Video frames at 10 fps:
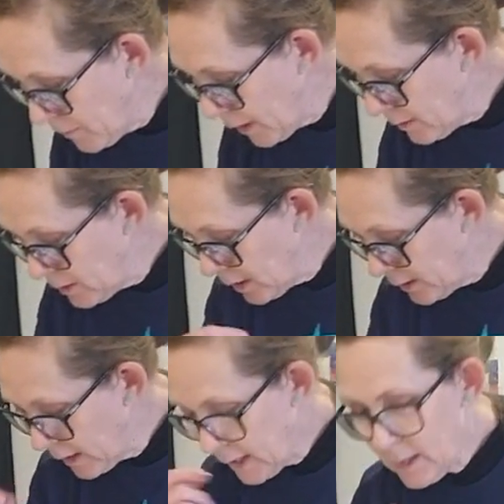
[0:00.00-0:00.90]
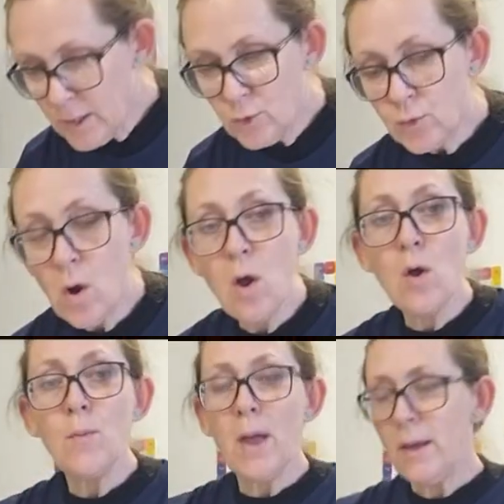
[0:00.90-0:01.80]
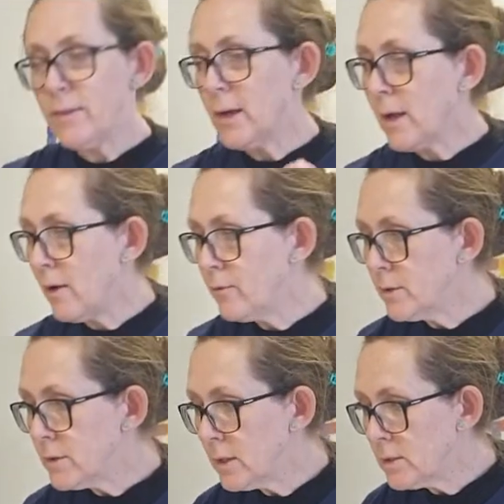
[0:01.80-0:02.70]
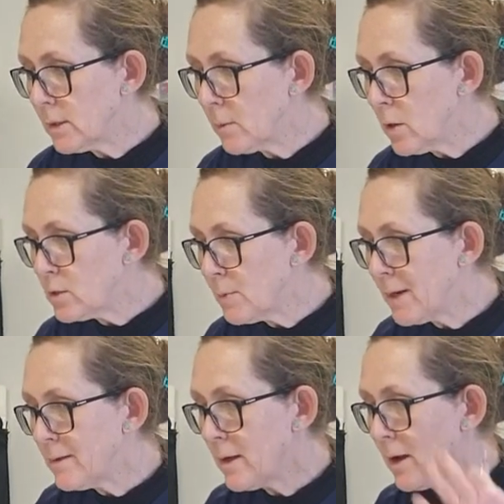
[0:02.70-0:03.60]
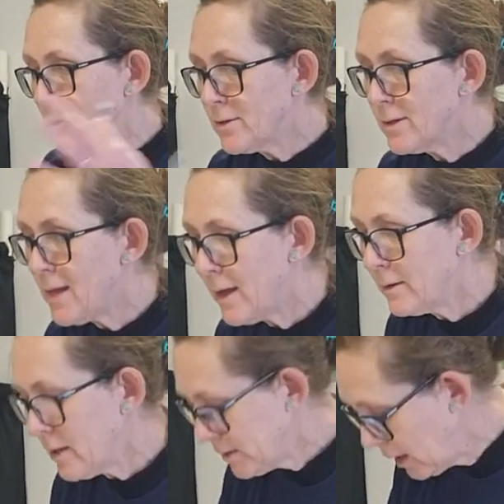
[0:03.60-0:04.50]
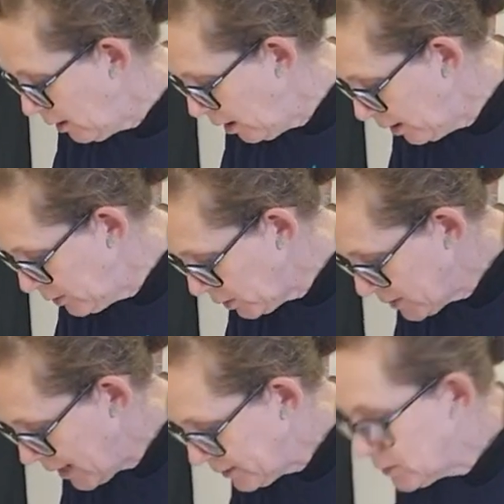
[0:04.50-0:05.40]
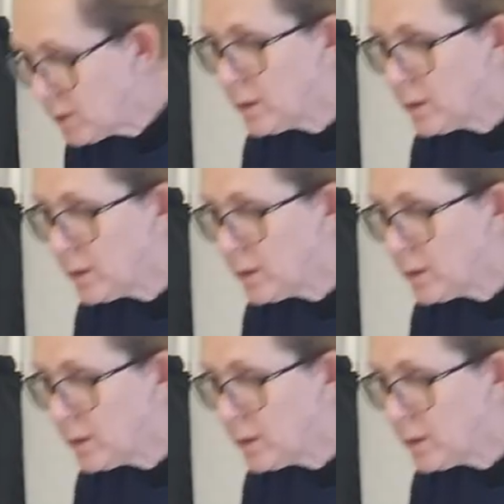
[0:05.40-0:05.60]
they get his robe and they cover it in some goat's blood, and they go to the dad and they say, oh, look, Dad.